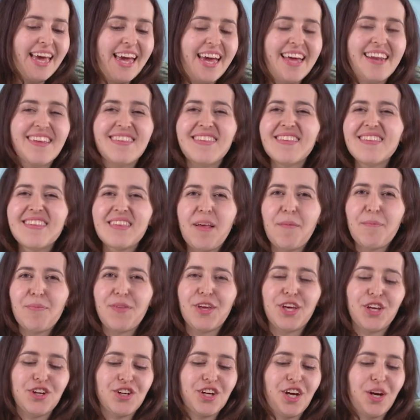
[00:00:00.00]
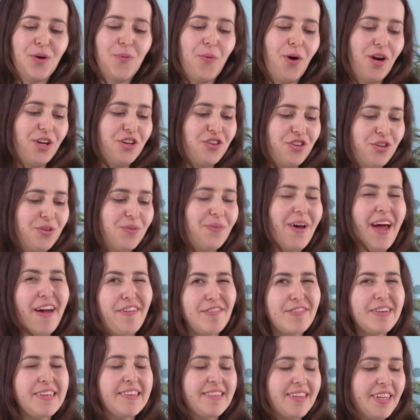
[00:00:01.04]
It isn't something you're gonna wanna do
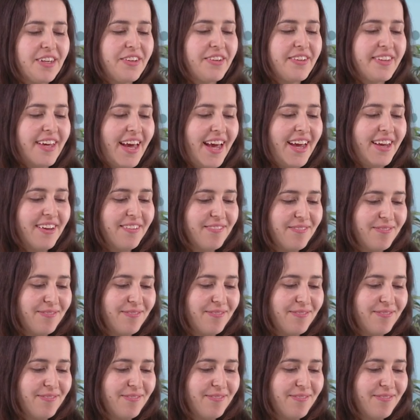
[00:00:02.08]
every single day.